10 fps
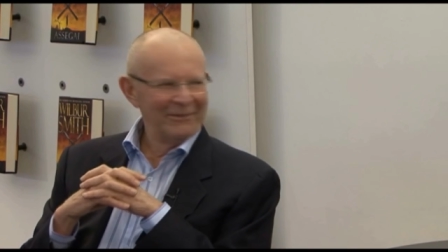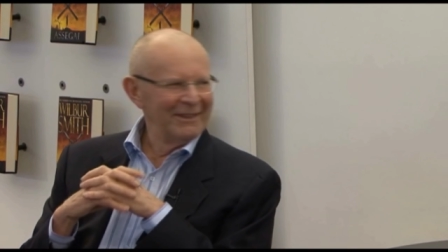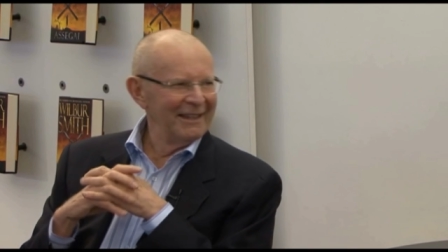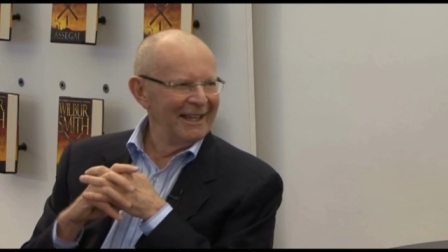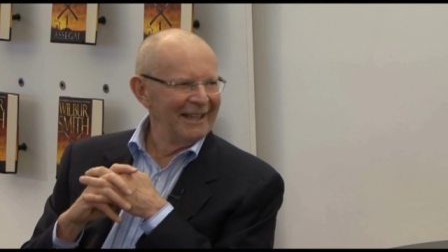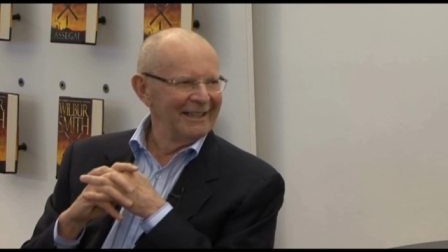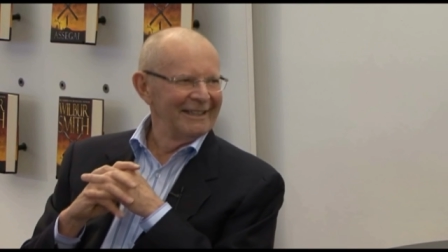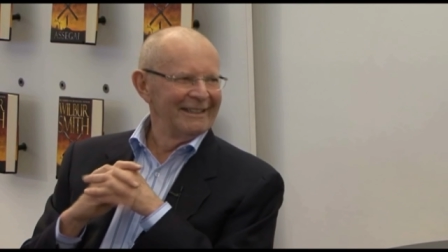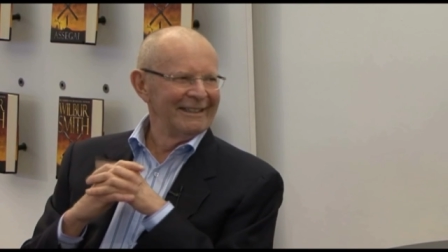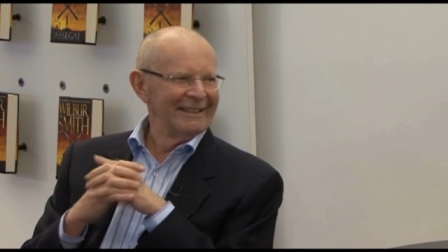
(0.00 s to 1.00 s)
all.
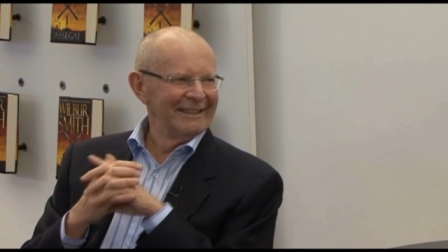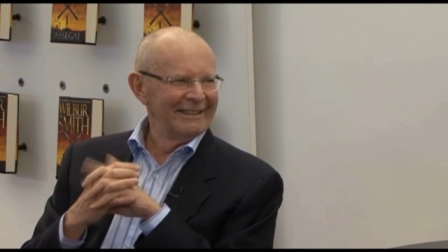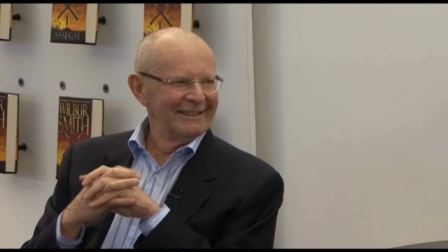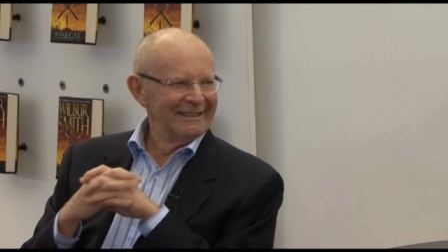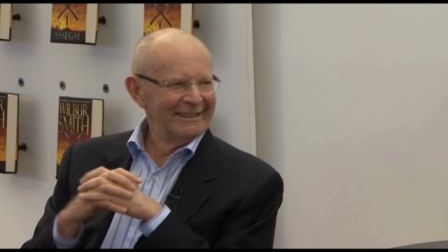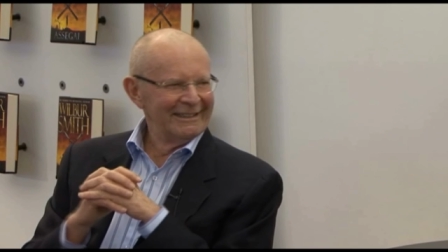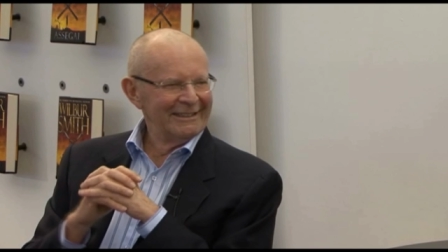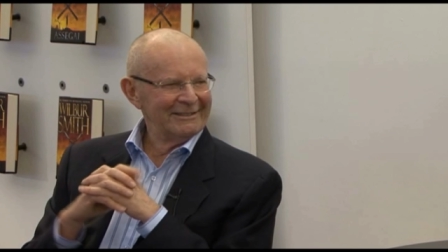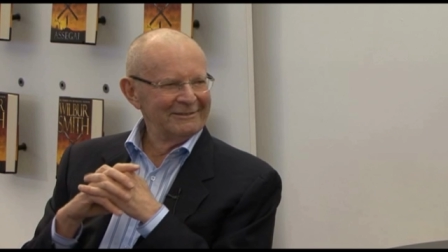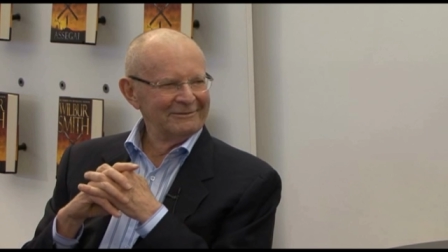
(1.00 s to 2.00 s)
Um,
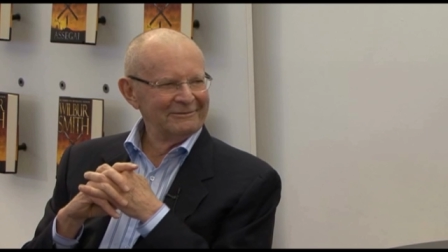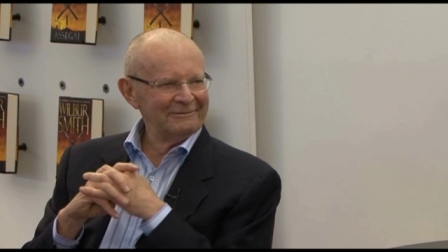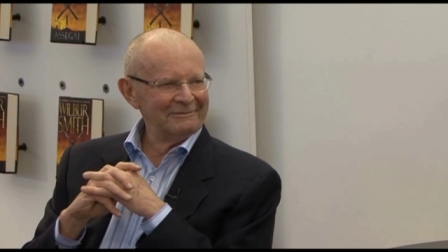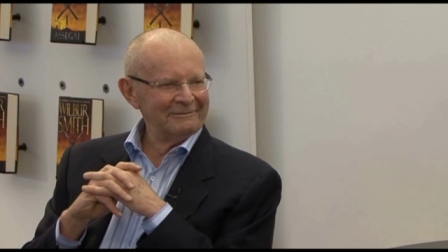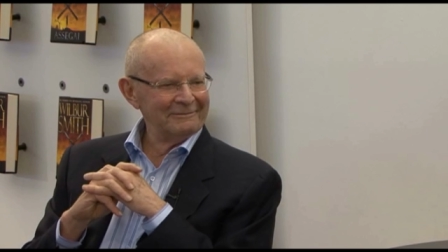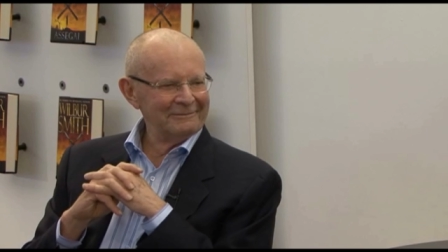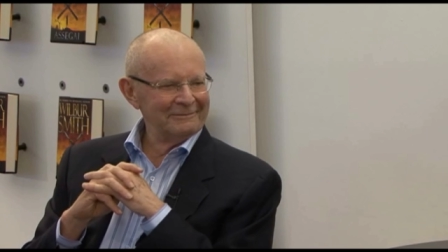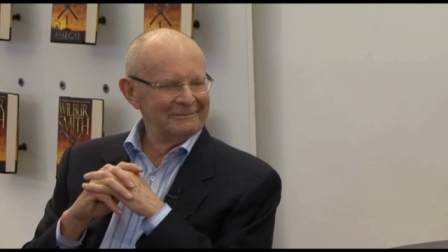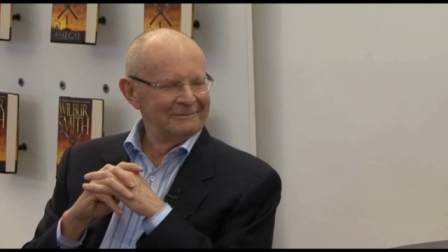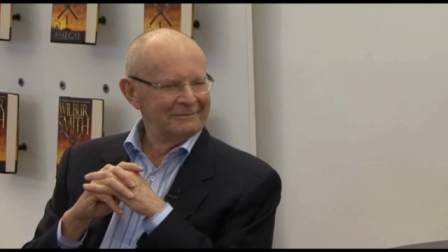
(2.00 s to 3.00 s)
and, uh,
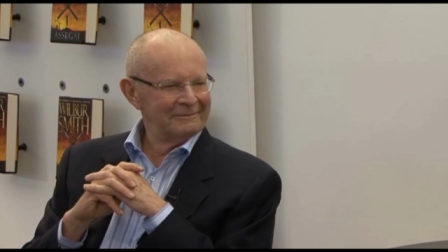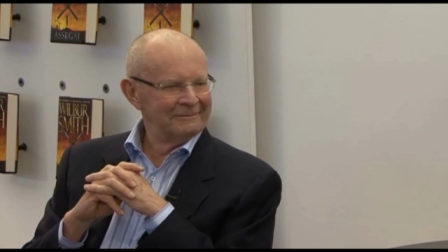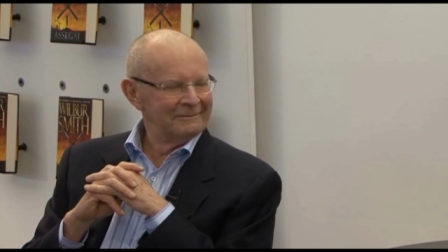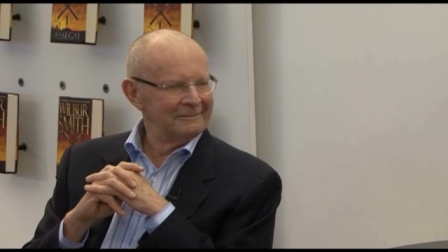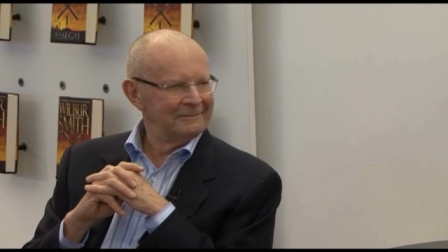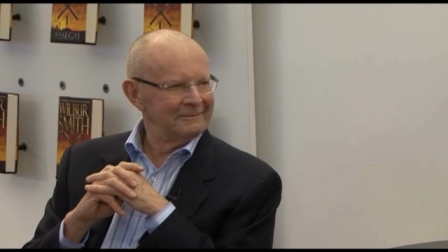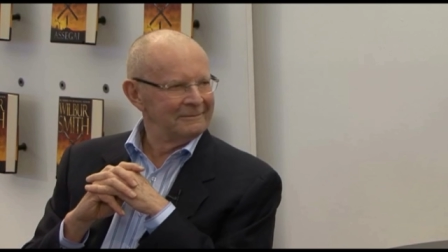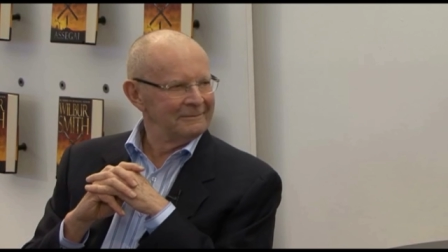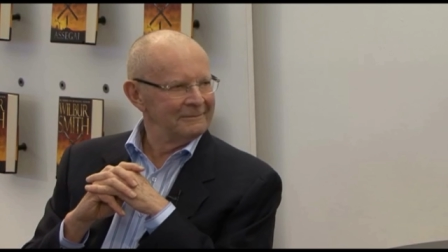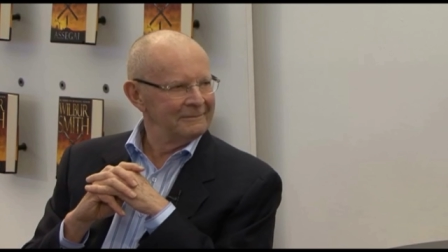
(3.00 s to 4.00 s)
but you
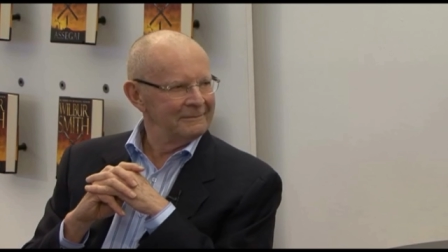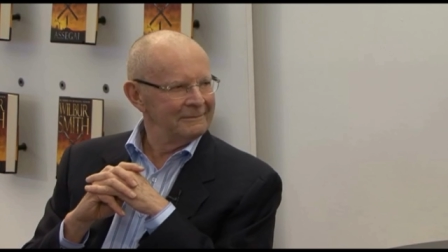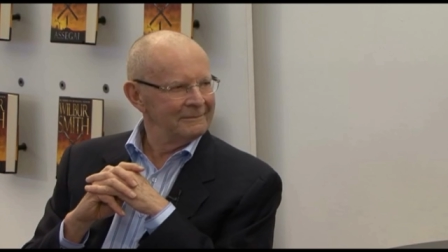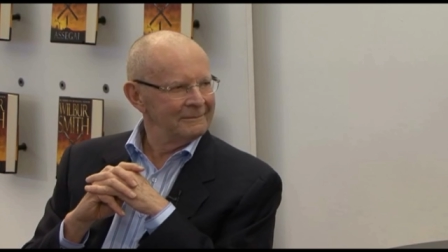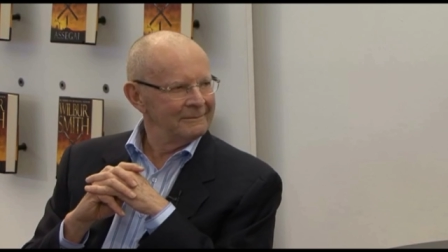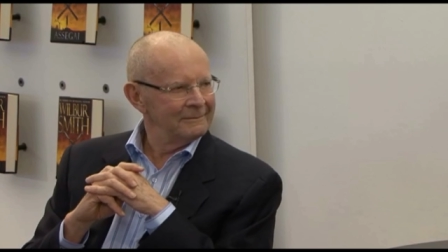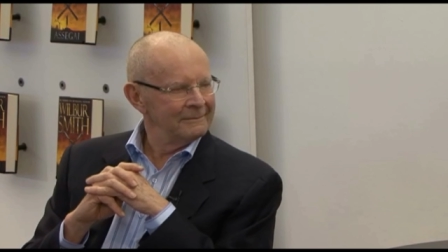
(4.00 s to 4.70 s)
managed to store up.